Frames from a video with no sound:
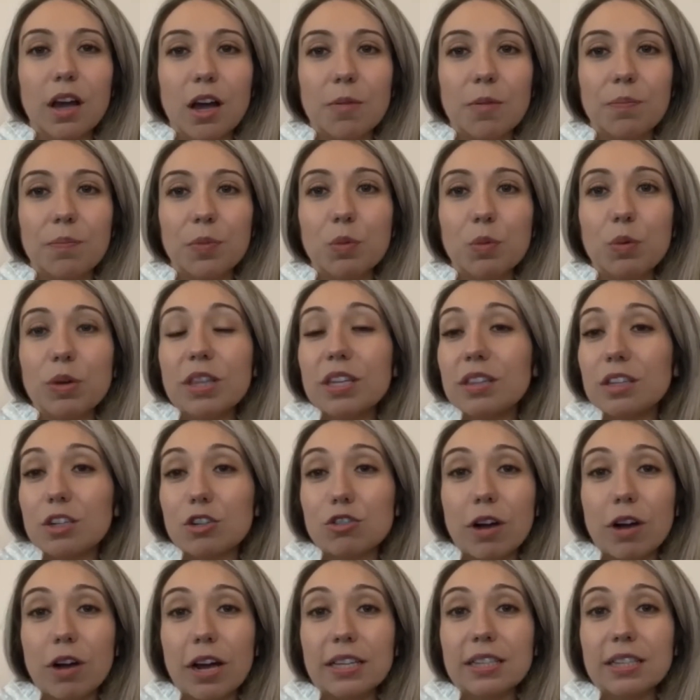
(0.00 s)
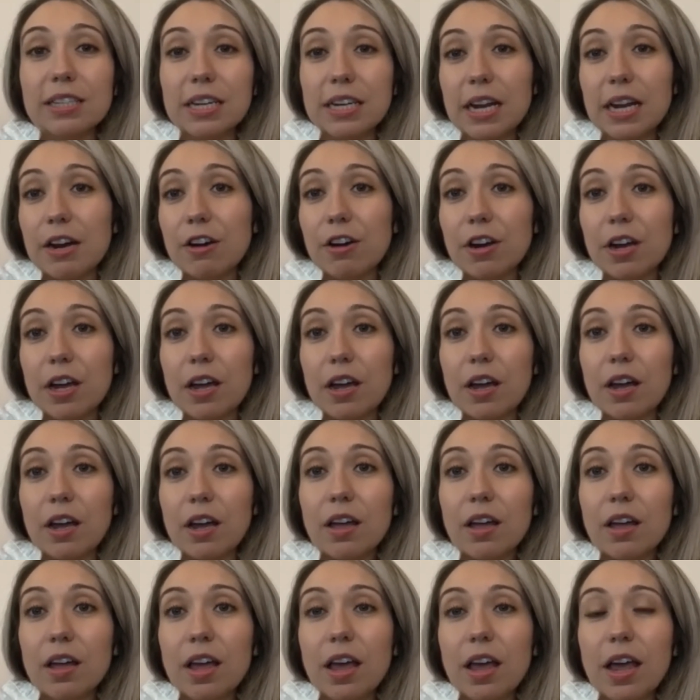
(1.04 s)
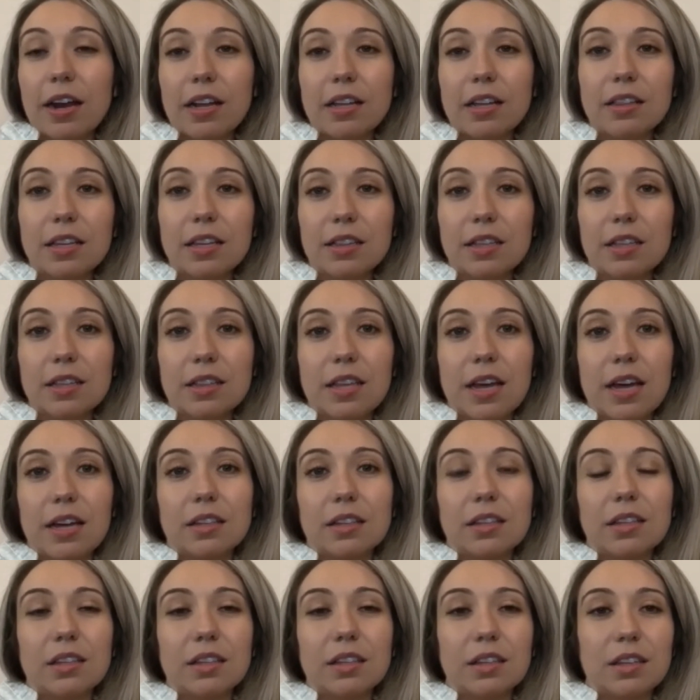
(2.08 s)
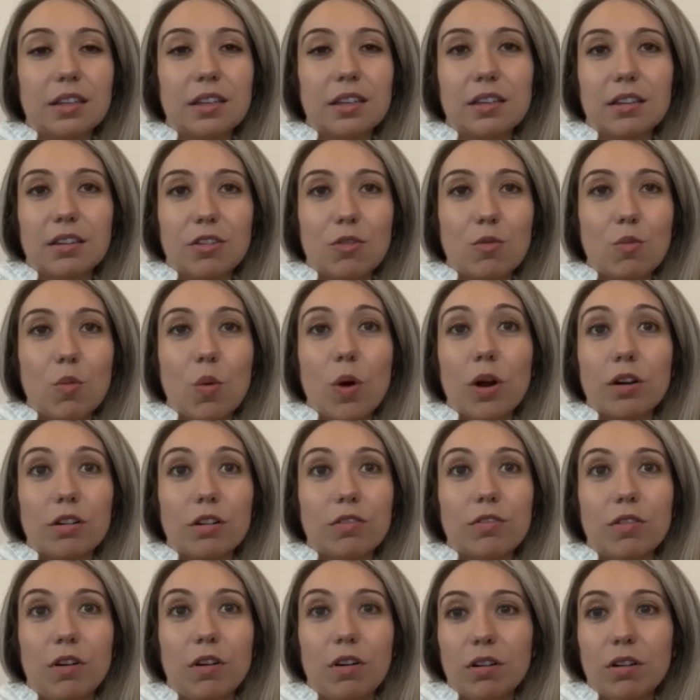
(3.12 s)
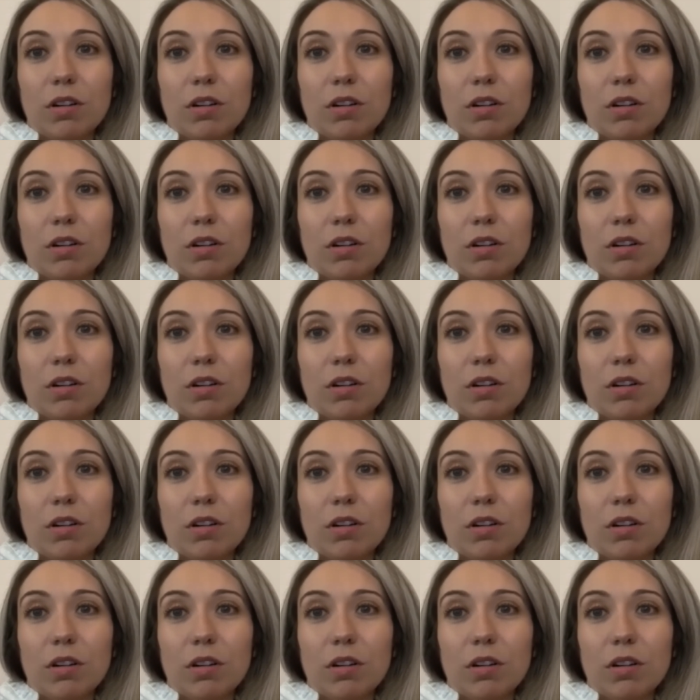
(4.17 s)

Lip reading: within the tri-state area. And I think that that's wonderful.